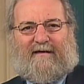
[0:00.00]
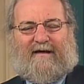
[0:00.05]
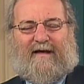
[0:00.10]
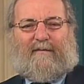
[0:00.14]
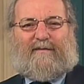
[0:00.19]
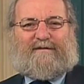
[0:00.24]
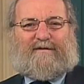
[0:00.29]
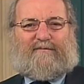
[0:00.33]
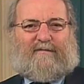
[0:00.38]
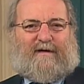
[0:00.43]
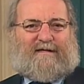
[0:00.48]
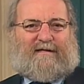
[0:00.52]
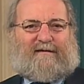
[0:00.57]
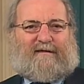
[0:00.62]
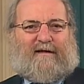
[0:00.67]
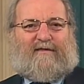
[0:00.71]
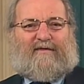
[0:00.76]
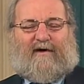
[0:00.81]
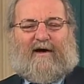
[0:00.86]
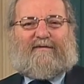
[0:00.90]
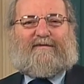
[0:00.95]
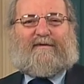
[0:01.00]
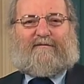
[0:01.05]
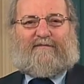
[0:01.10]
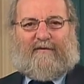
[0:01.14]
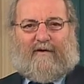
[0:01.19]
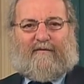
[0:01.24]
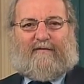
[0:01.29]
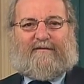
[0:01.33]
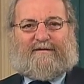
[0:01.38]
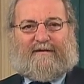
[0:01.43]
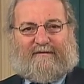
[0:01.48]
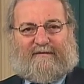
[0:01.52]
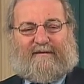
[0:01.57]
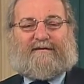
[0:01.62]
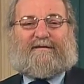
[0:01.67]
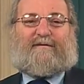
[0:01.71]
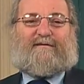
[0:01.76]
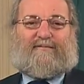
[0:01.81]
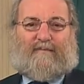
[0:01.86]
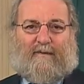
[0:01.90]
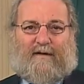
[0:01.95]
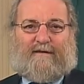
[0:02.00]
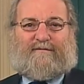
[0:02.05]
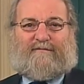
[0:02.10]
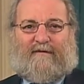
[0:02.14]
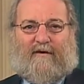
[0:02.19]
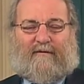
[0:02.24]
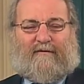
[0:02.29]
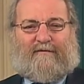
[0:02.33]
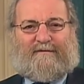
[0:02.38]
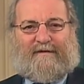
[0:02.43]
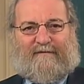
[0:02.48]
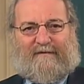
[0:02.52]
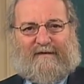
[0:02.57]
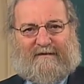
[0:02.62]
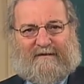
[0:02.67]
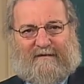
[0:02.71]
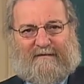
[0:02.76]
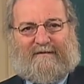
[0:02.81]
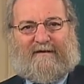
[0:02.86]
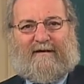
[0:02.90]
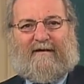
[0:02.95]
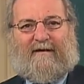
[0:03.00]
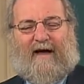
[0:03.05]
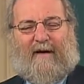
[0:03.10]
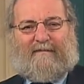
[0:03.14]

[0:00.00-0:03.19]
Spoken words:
It was originally thought that photosynthesis was photosynthesis, a